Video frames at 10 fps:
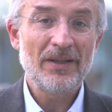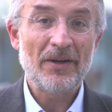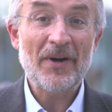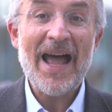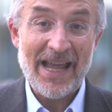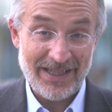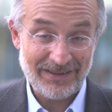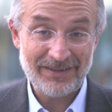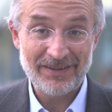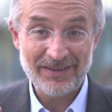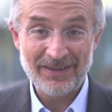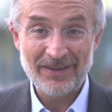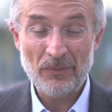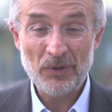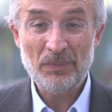right
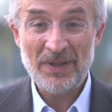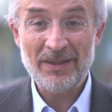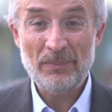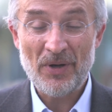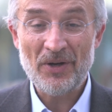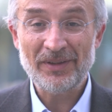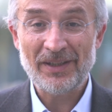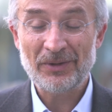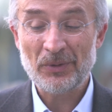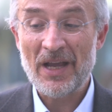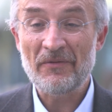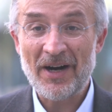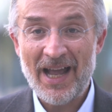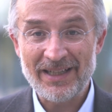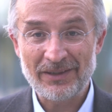would be important to have
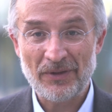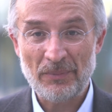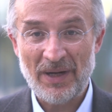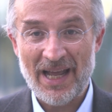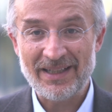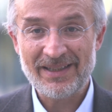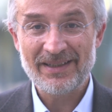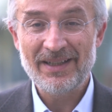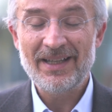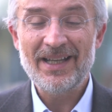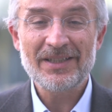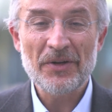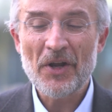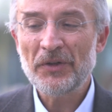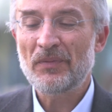right for plants is not